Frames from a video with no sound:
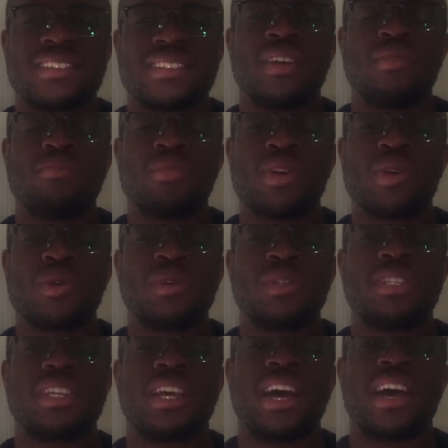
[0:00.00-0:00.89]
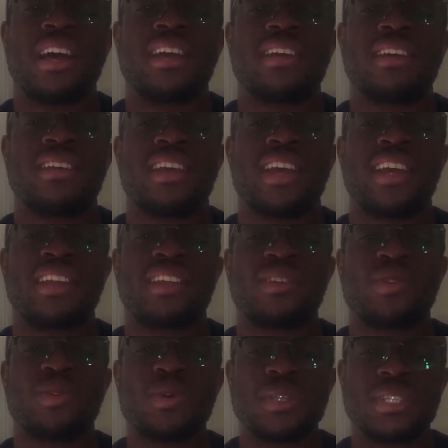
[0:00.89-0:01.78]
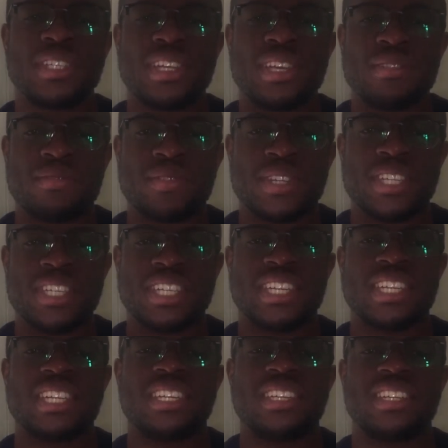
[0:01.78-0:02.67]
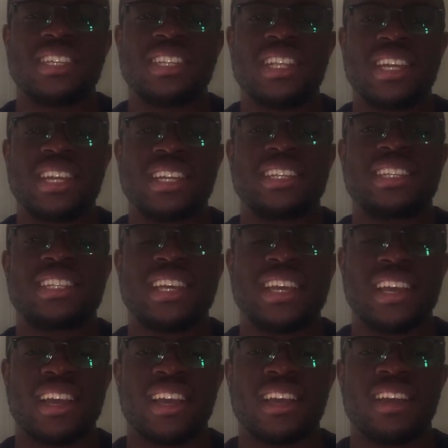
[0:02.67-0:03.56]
because I record every trade that I take.